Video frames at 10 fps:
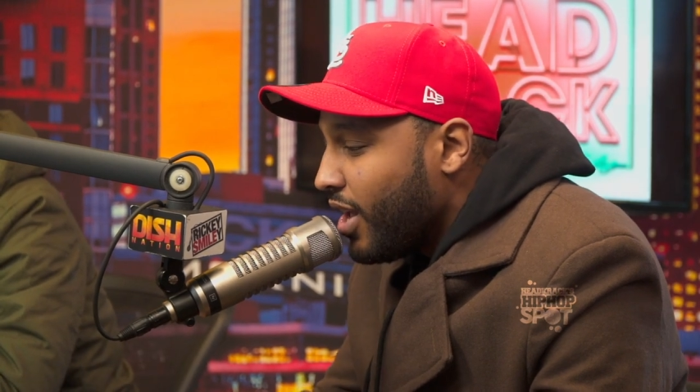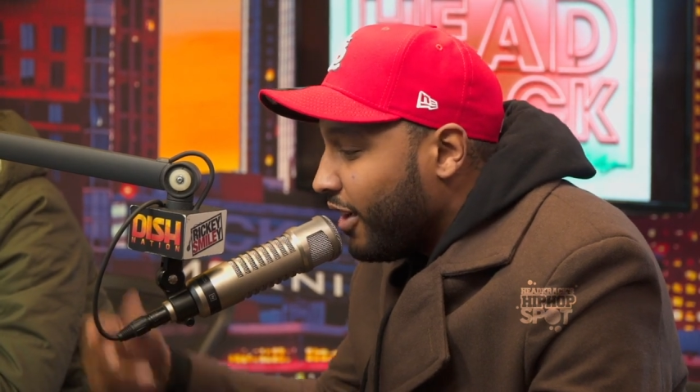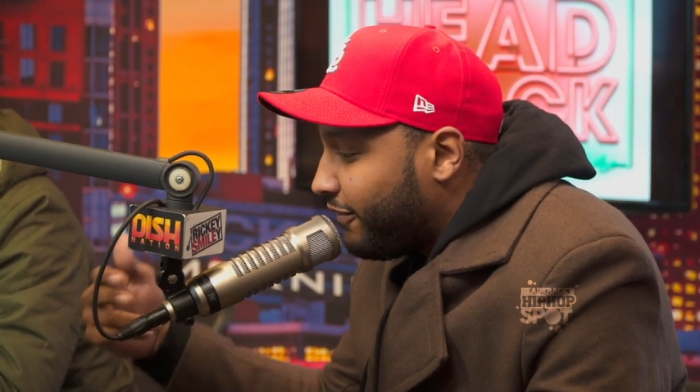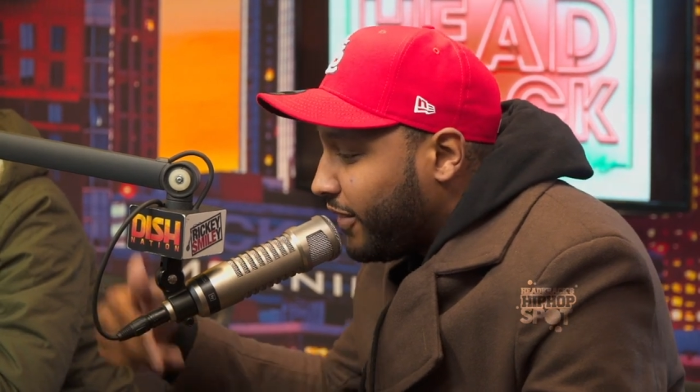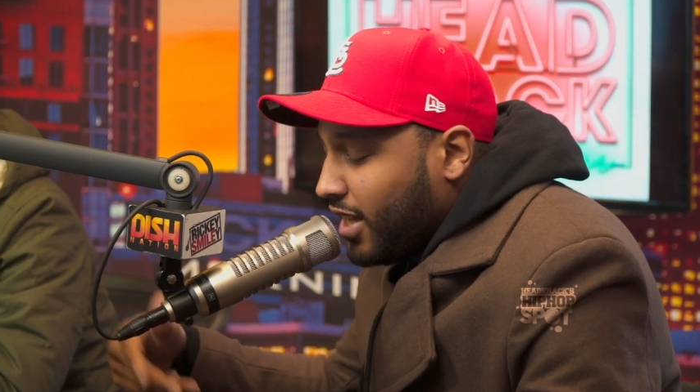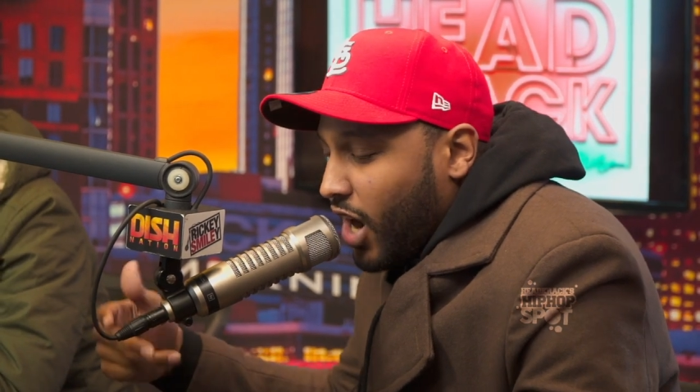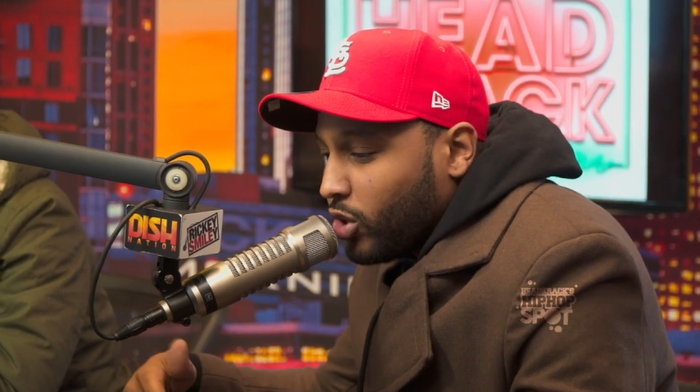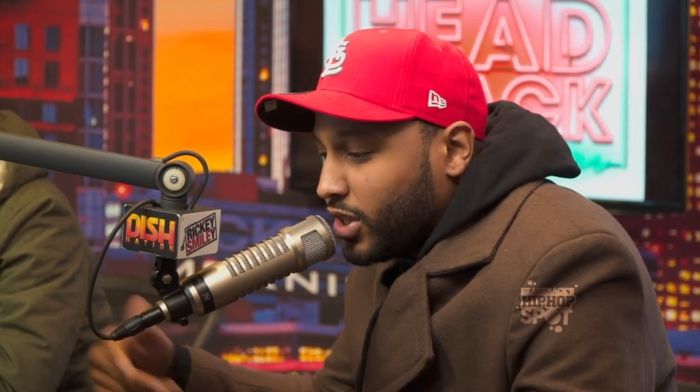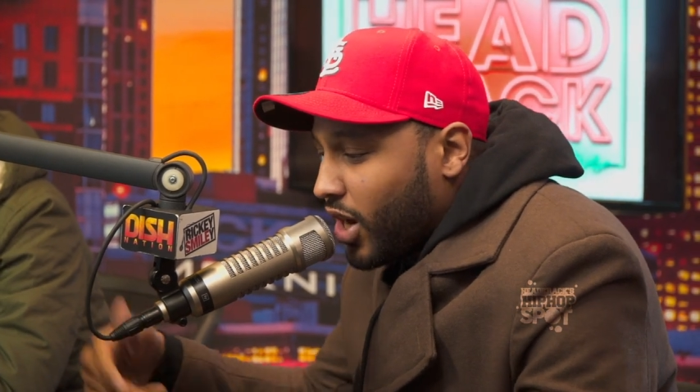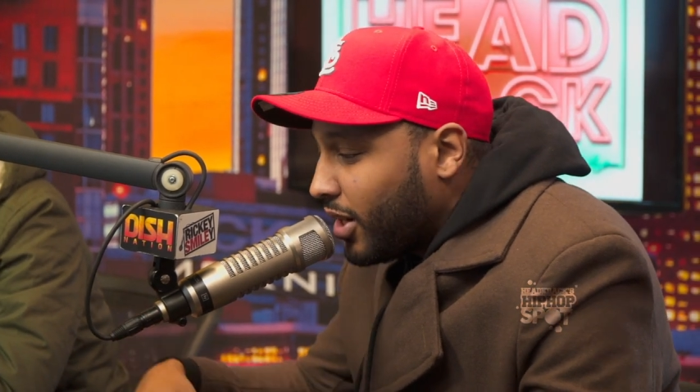Feet
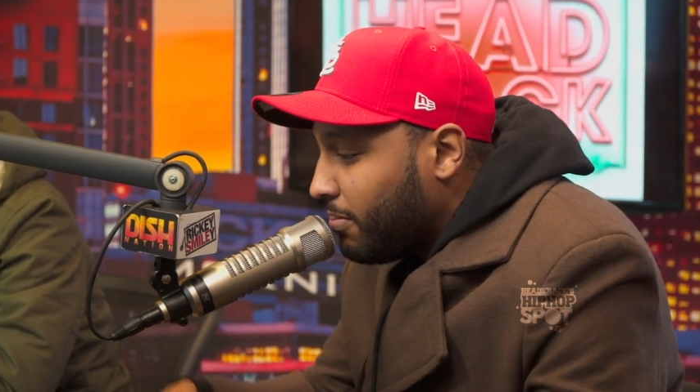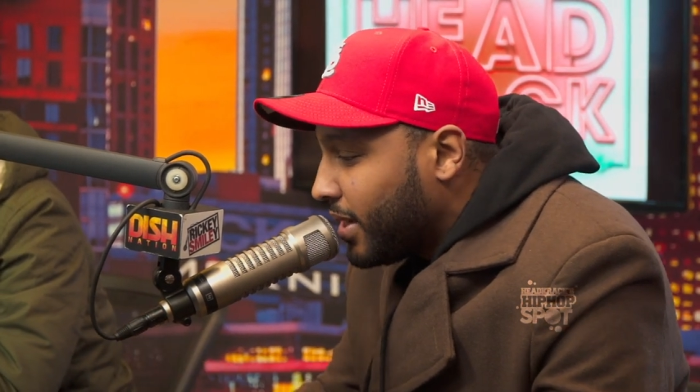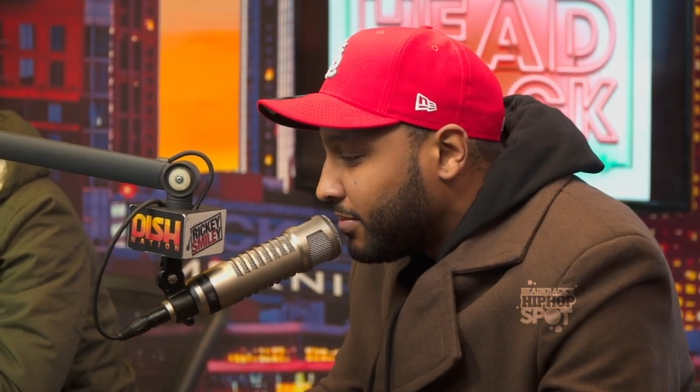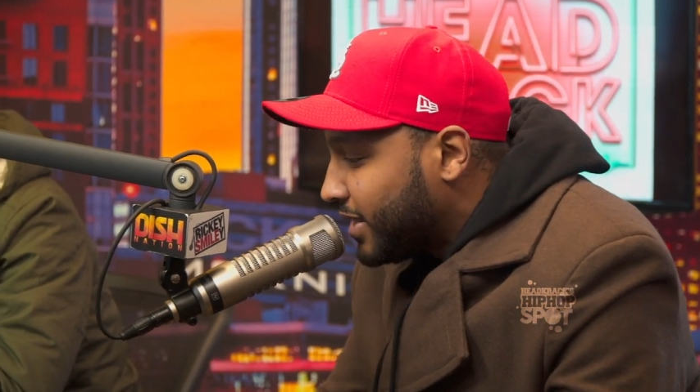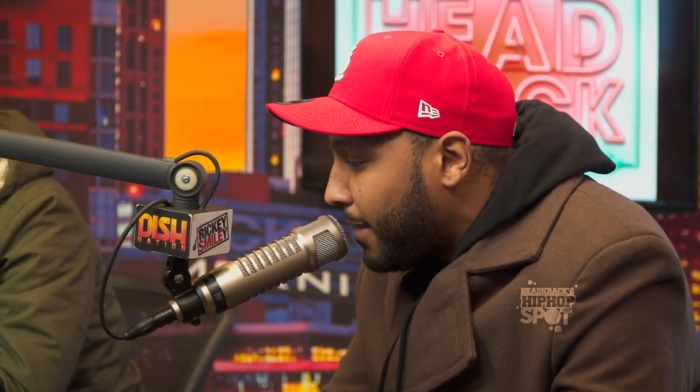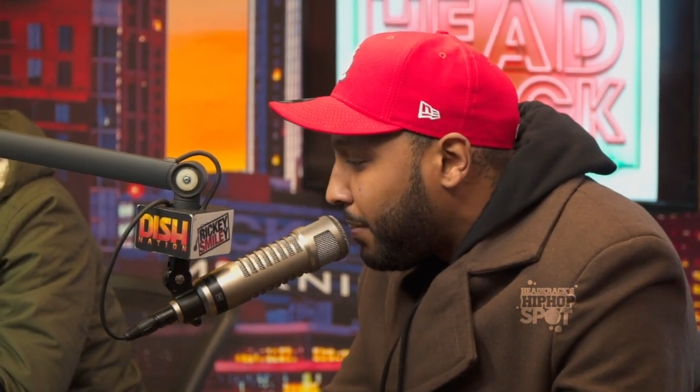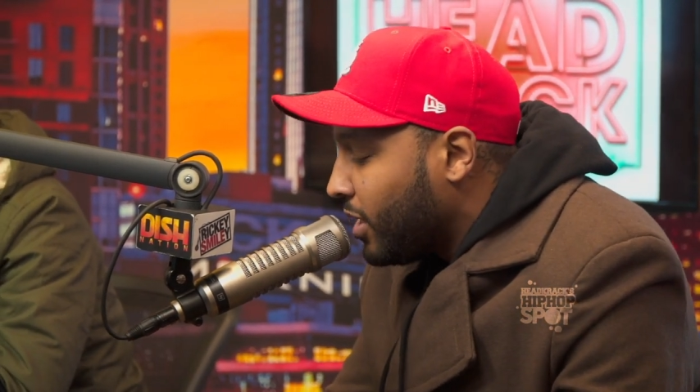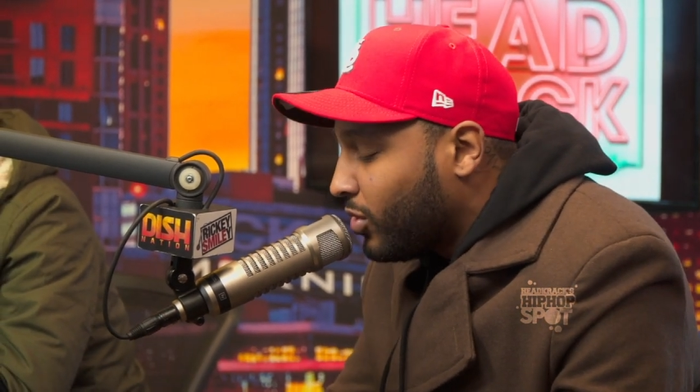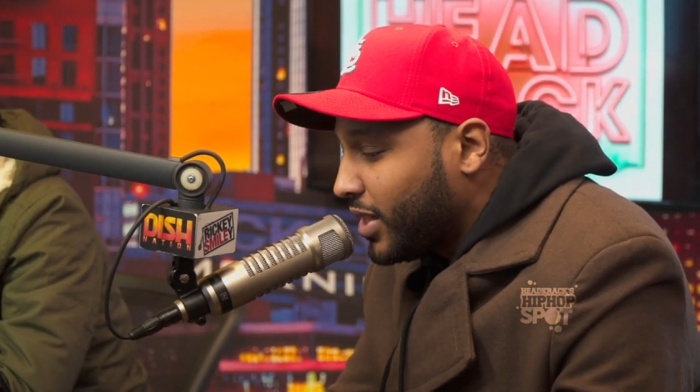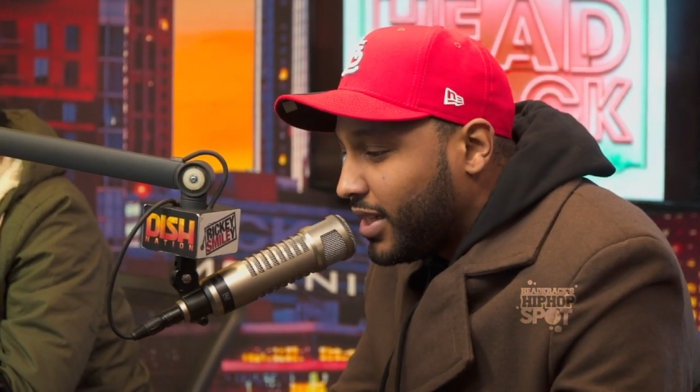all dirty, but I'm
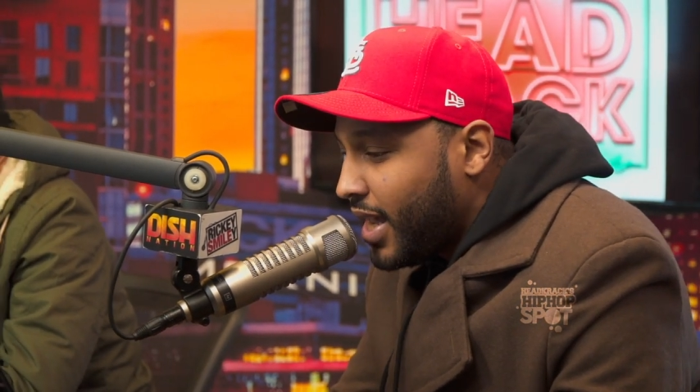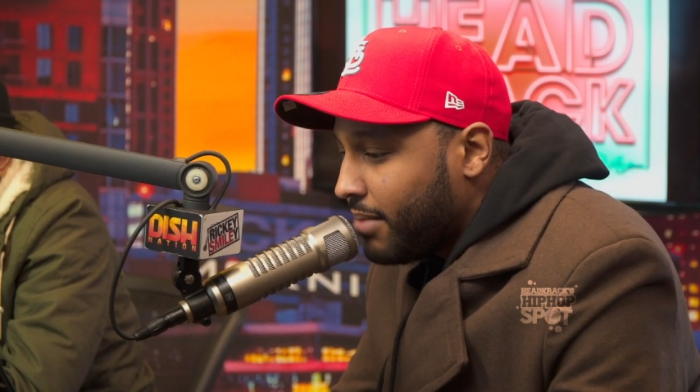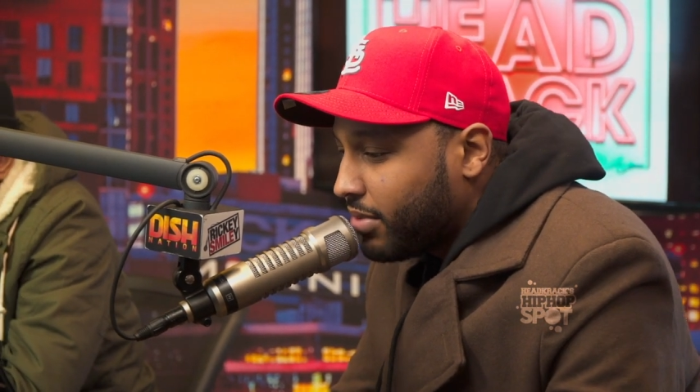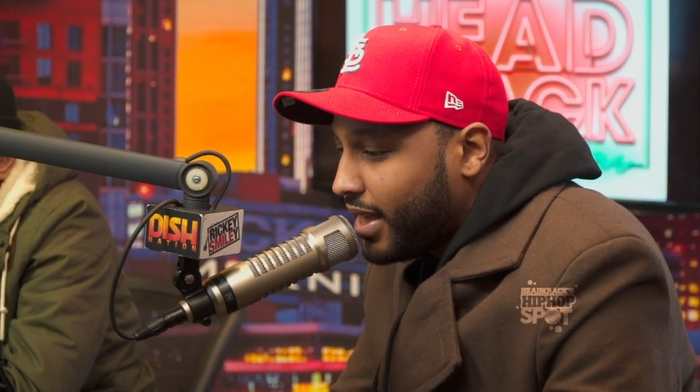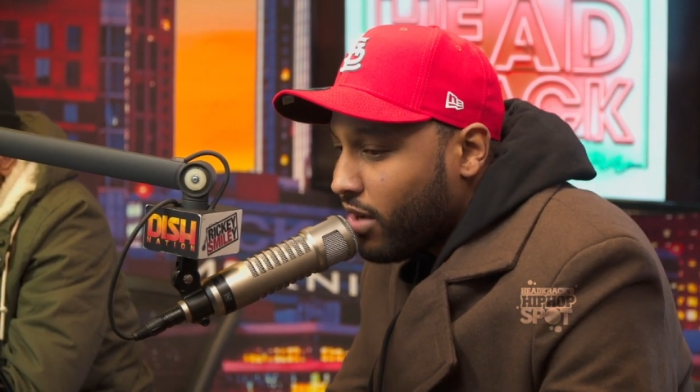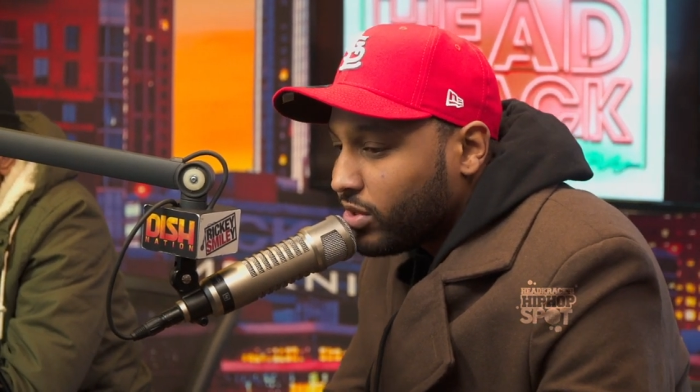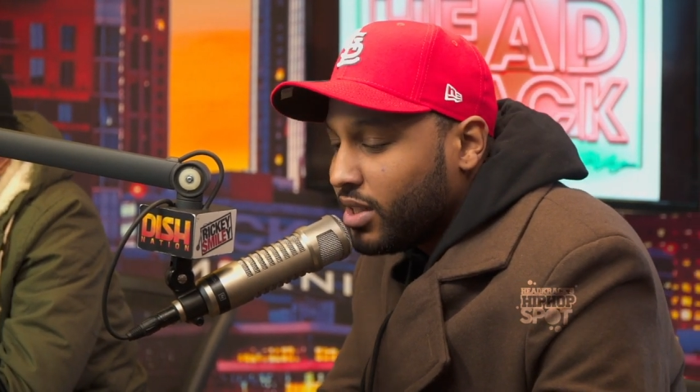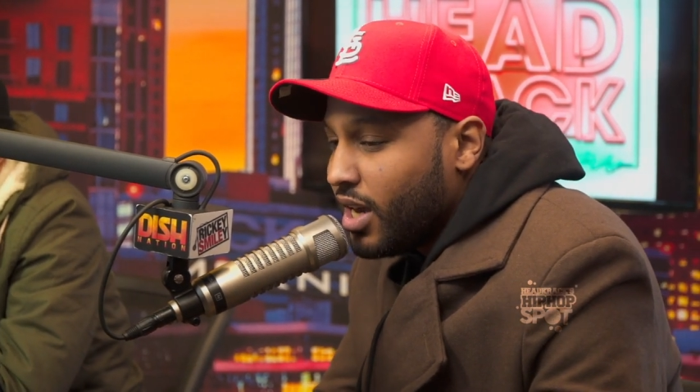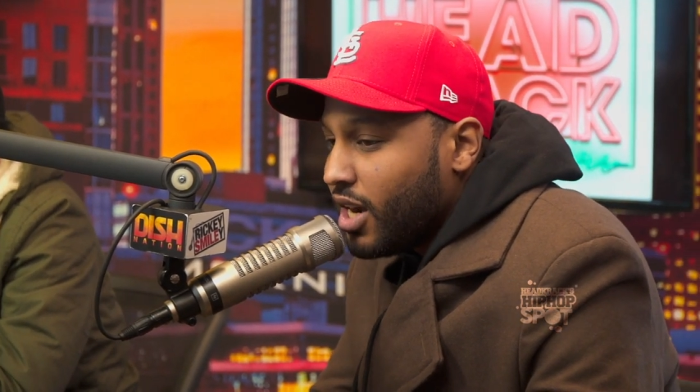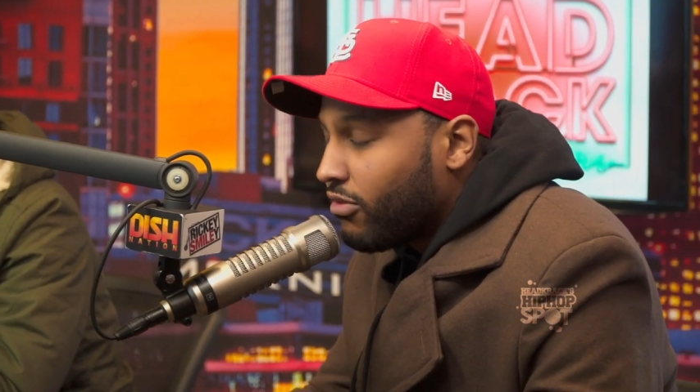stepping on the damn couch.